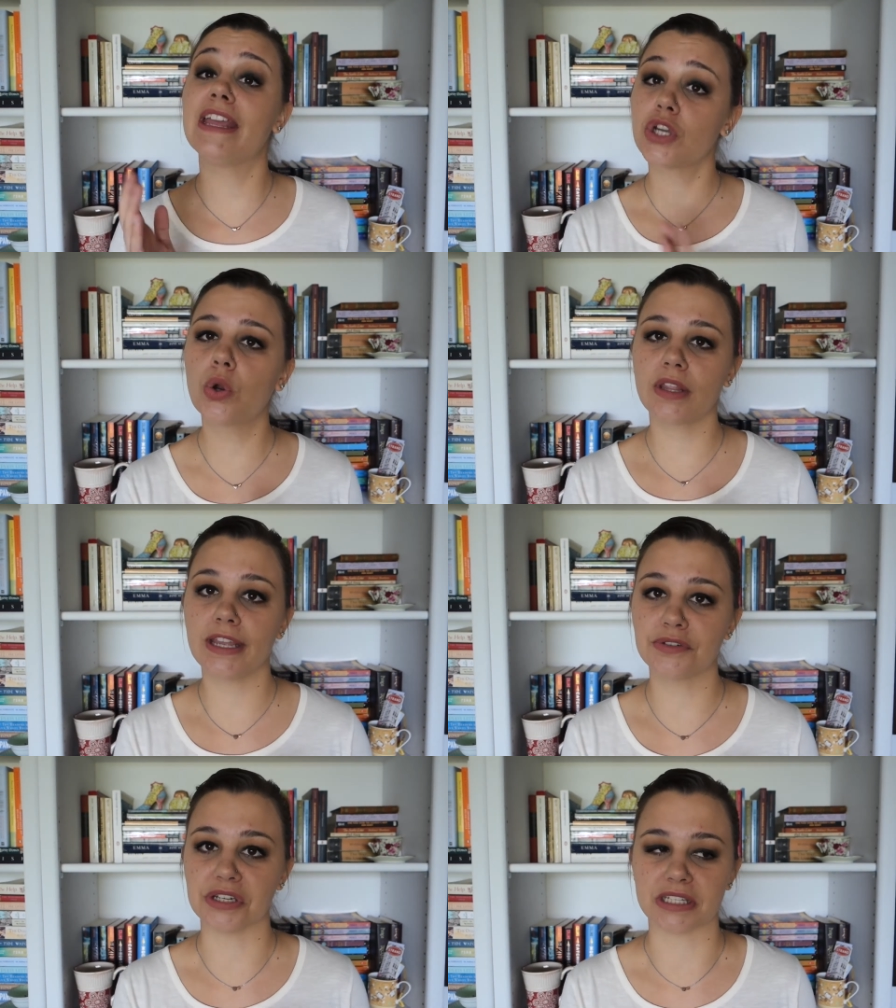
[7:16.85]
It totally
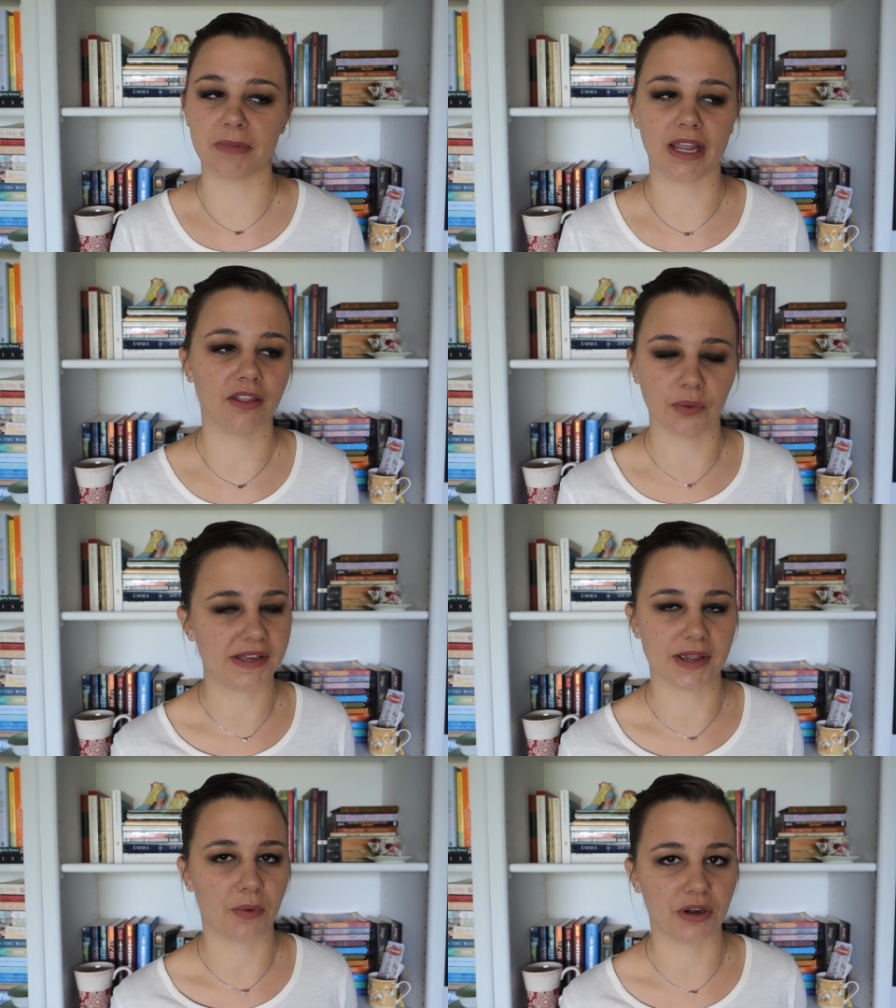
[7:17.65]
interests me,
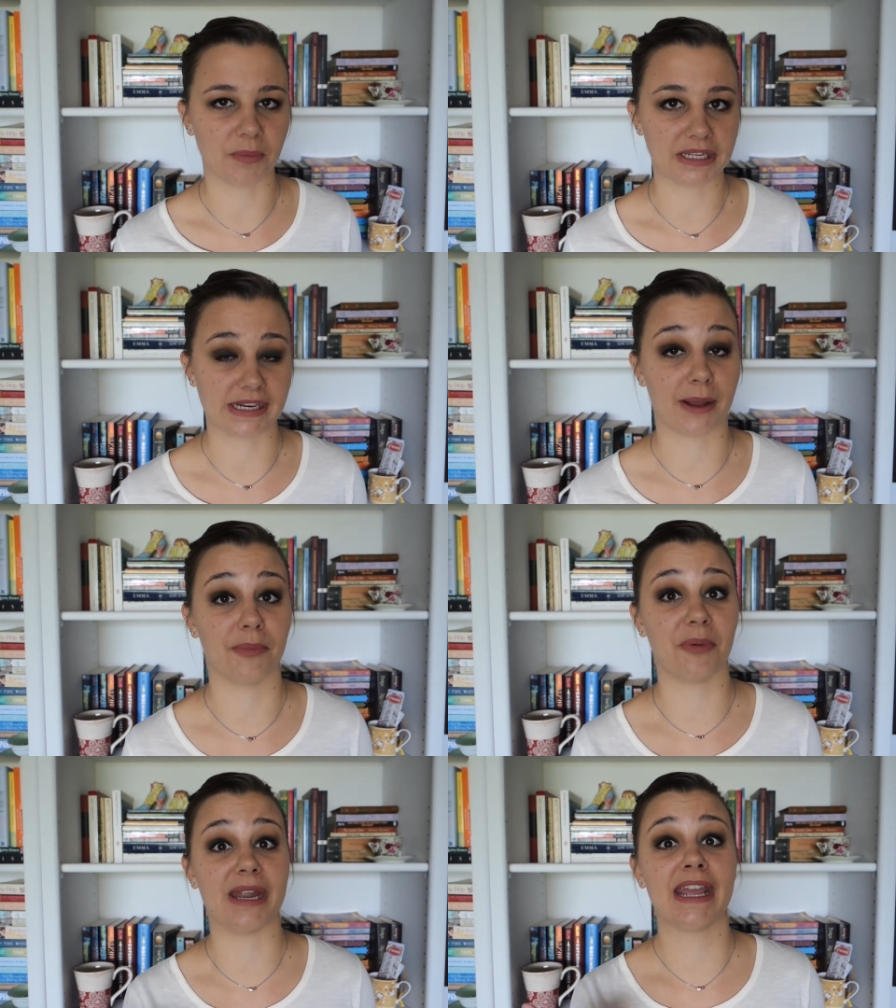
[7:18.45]
otherwise I wouldn't have picked it
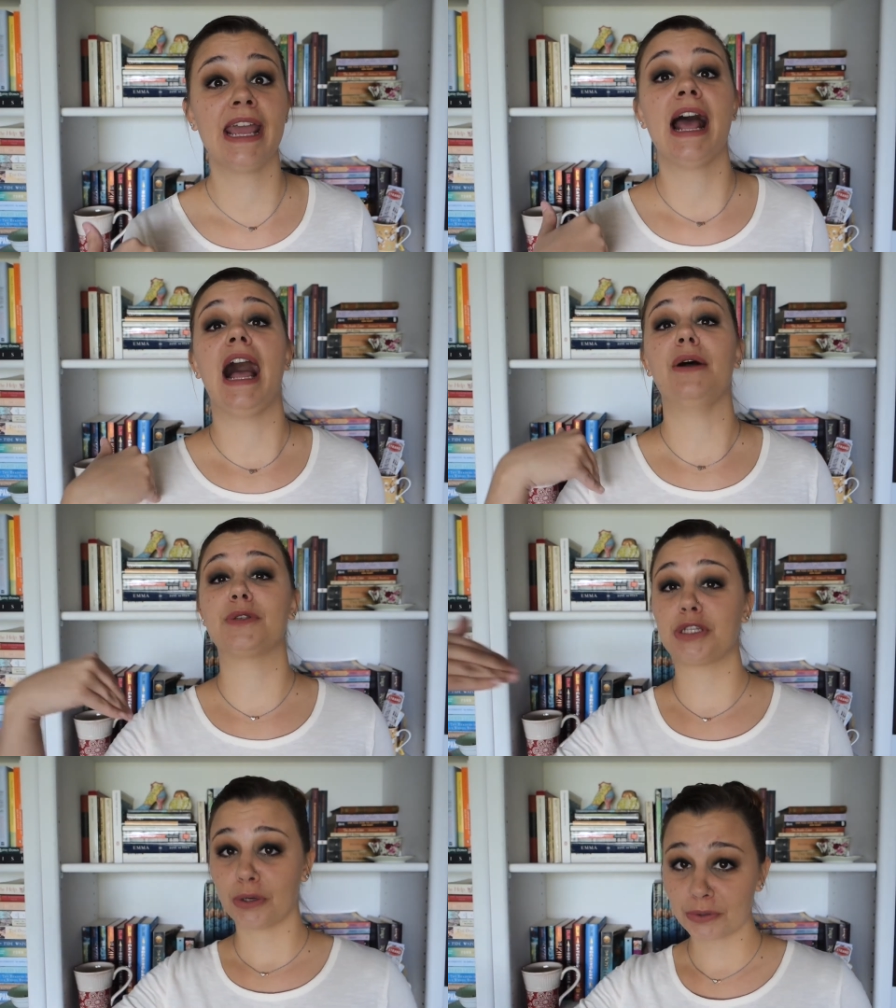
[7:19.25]
up, but I
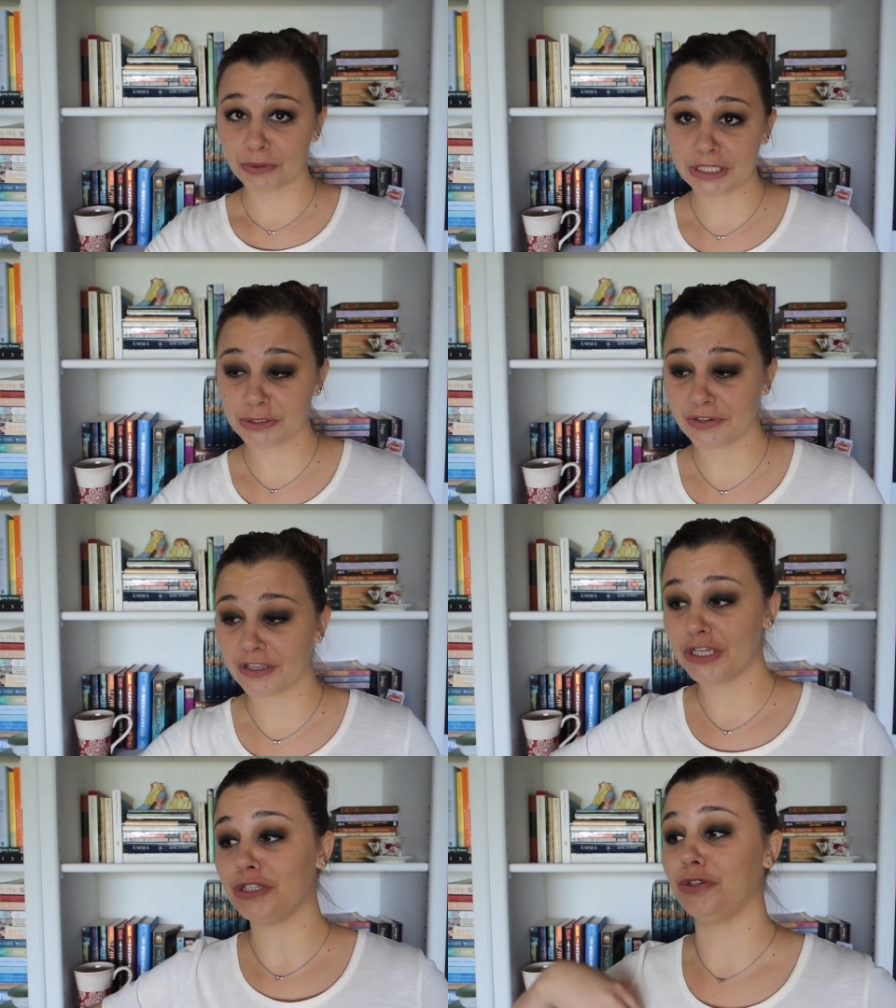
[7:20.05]
was totally
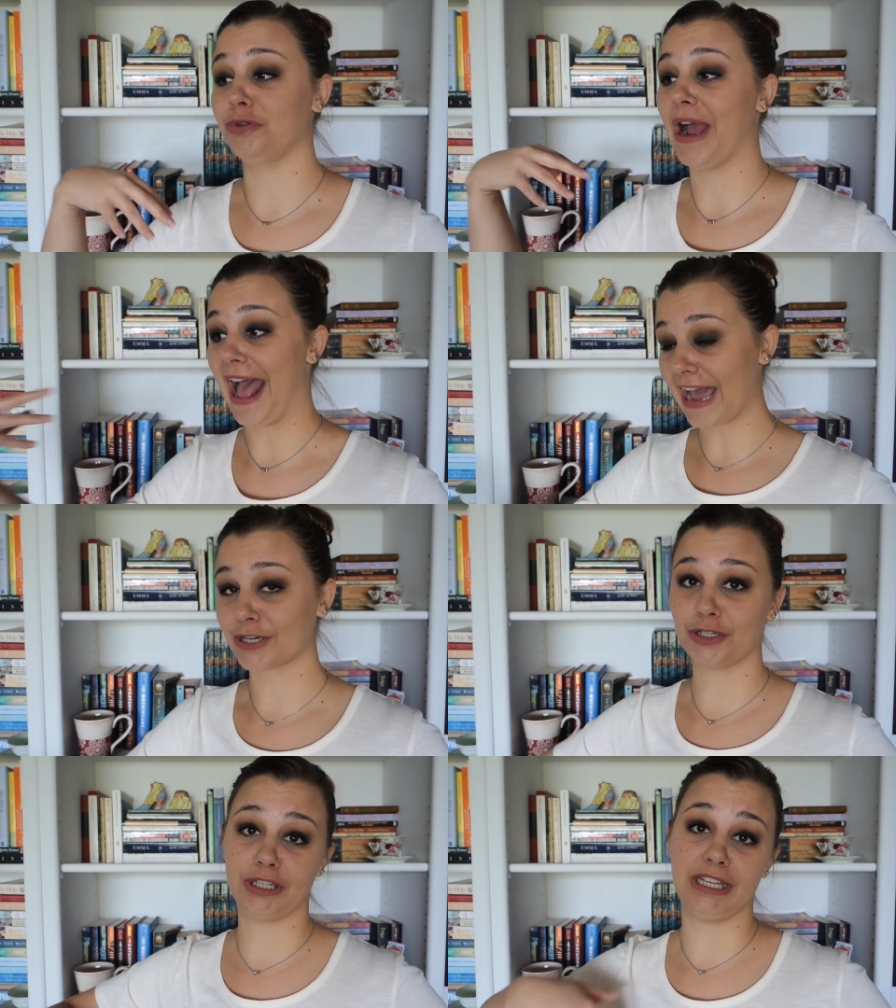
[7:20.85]
driven to
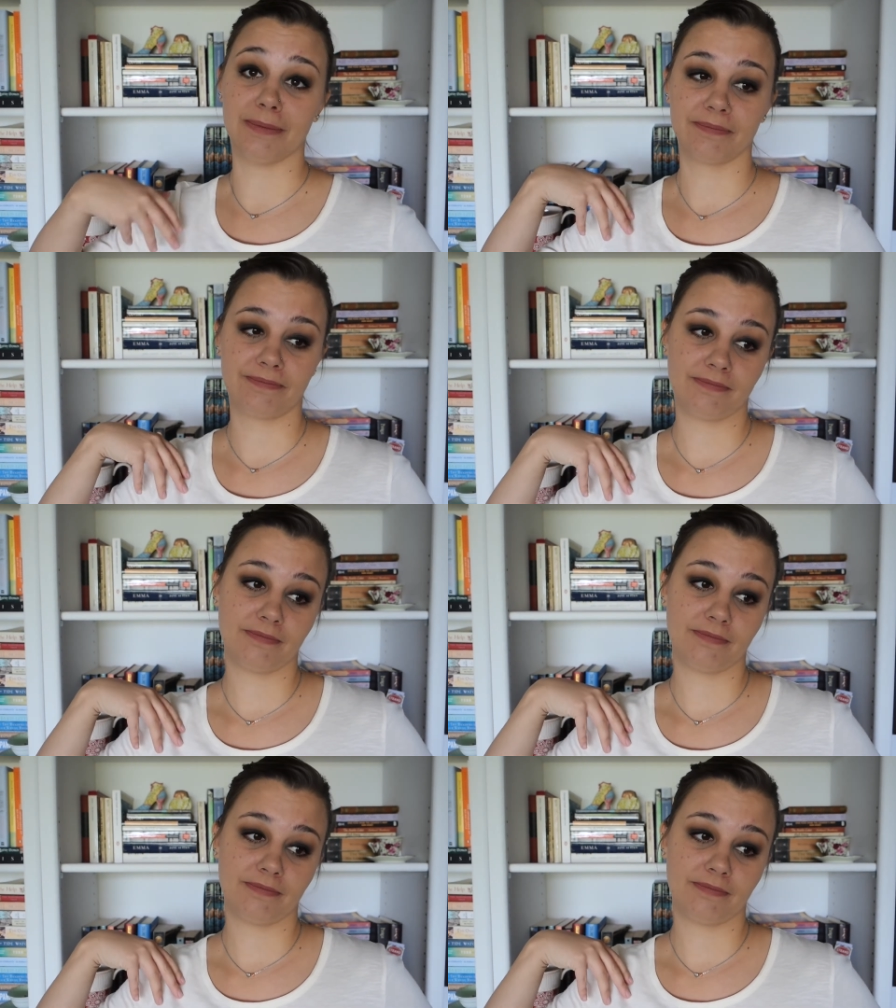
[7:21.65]
actually